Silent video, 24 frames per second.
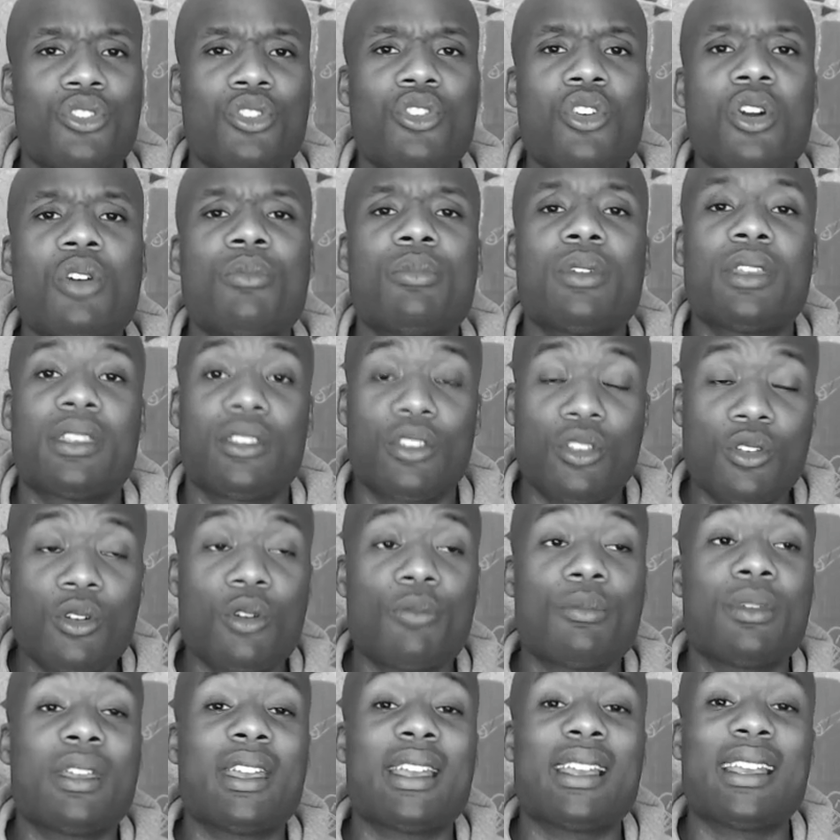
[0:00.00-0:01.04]
You're gonna
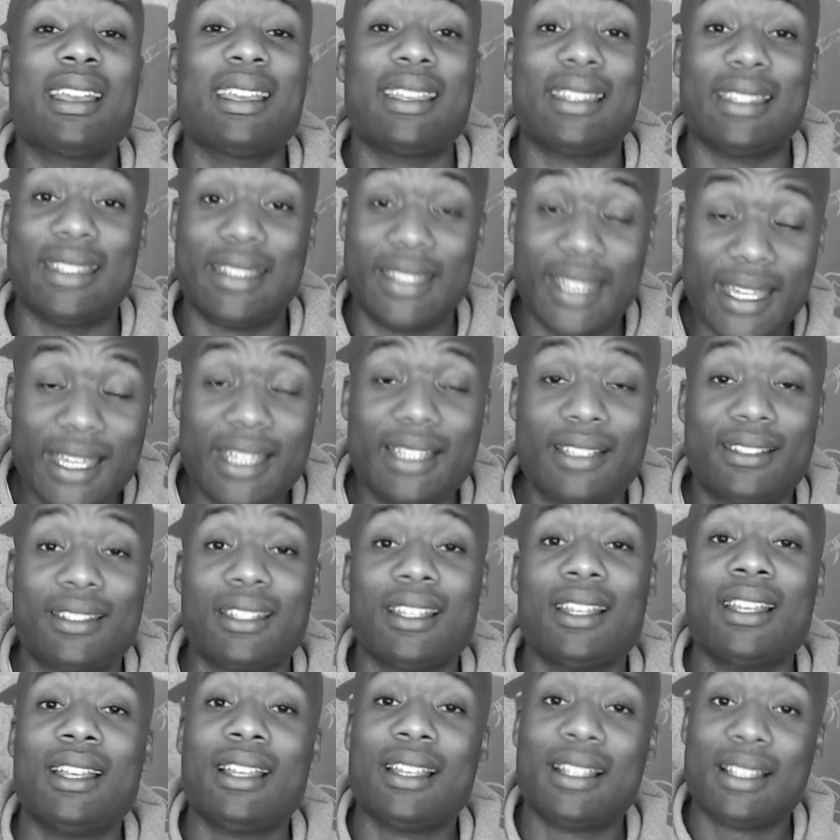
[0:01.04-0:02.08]
be geeked
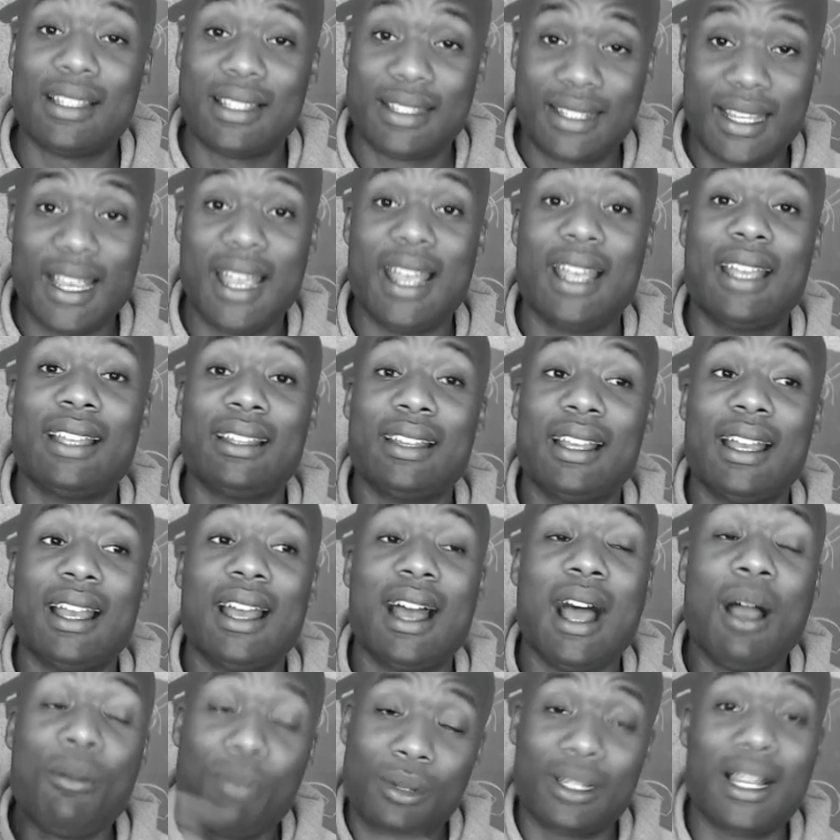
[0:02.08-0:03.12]
saying that
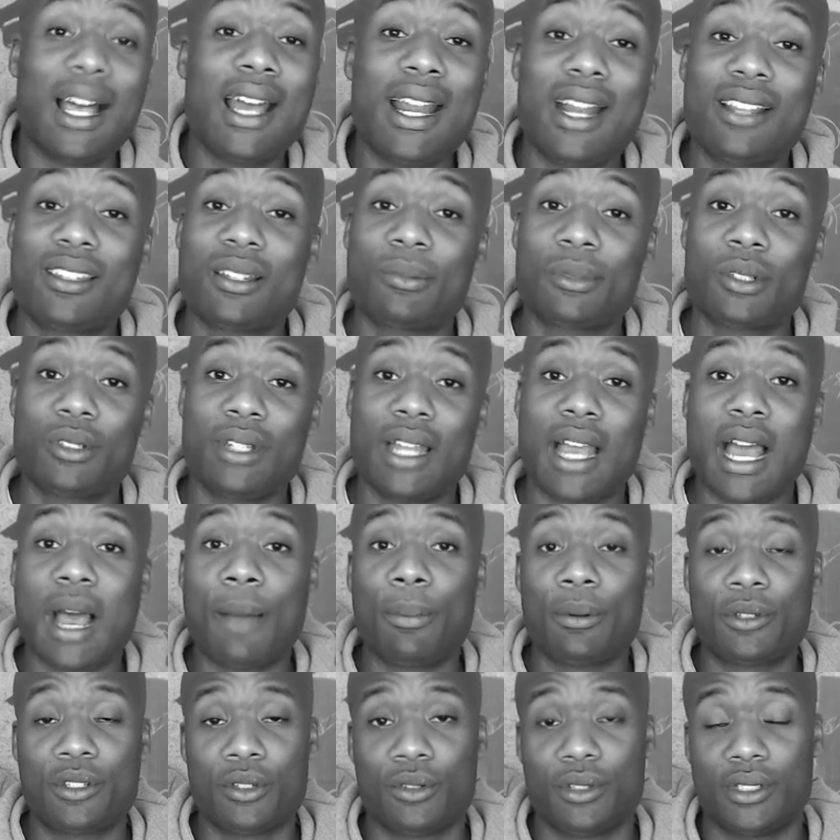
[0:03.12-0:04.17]
I'm glad I jumped on that
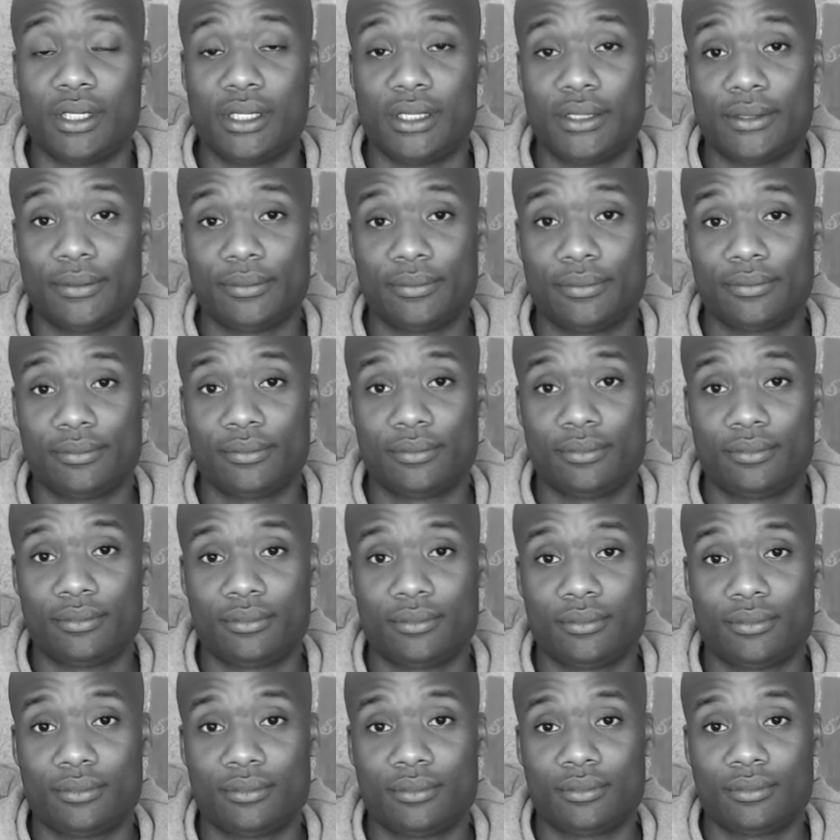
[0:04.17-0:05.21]
opportunity.
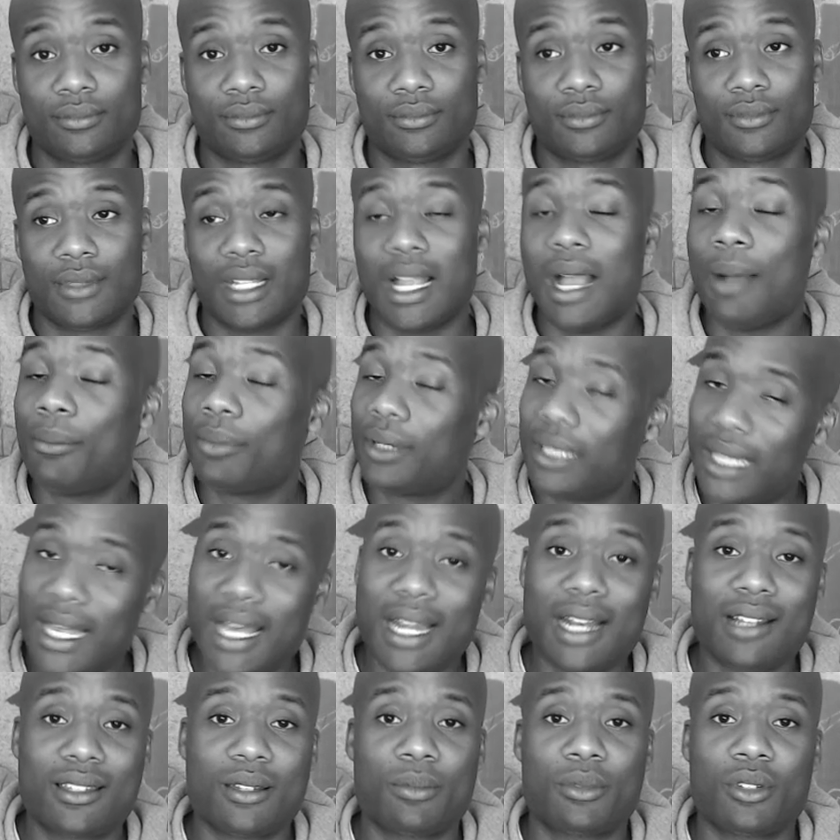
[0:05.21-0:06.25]
I'm
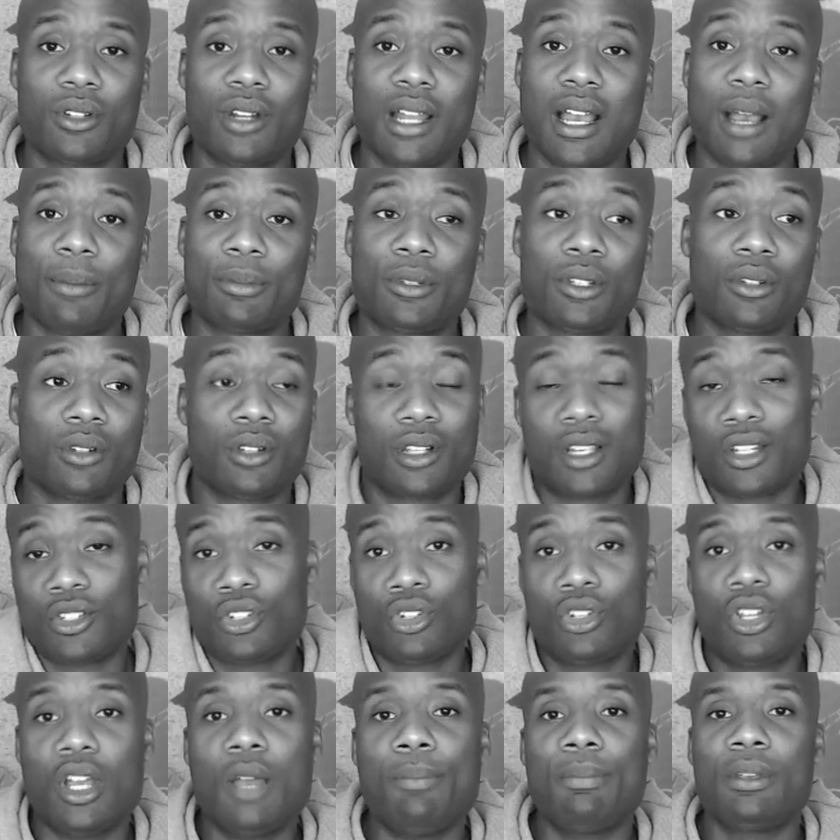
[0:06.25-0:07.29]
glad I jumped on that opportunity, because you
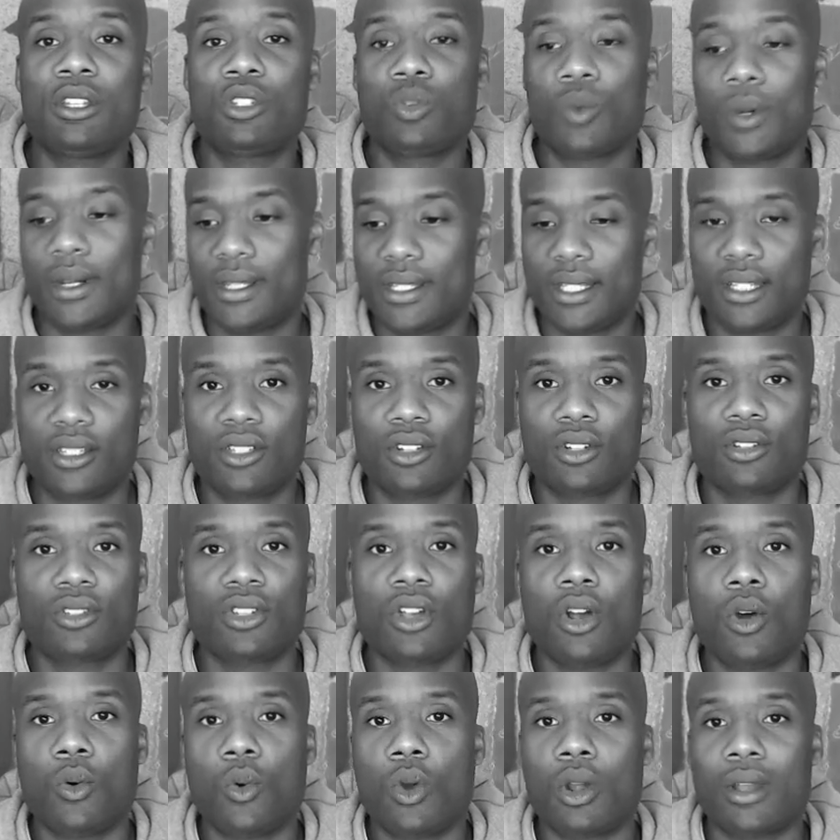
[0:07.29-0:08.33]
could be 26 years
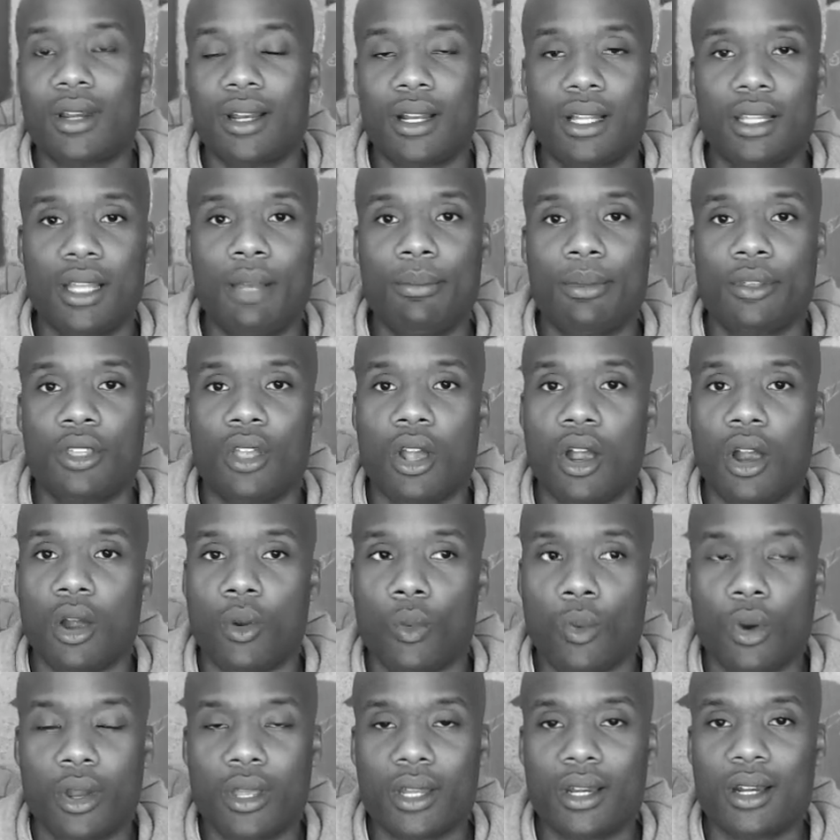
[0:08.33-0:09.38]
old working at a lumber yard,
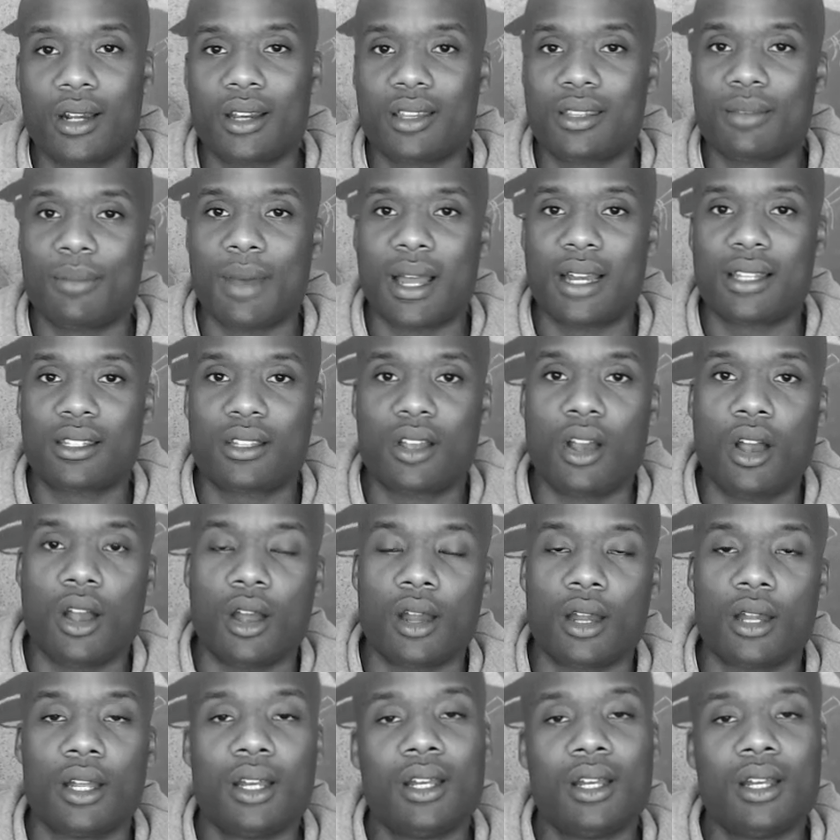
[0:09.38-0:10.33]
working under somebody's car.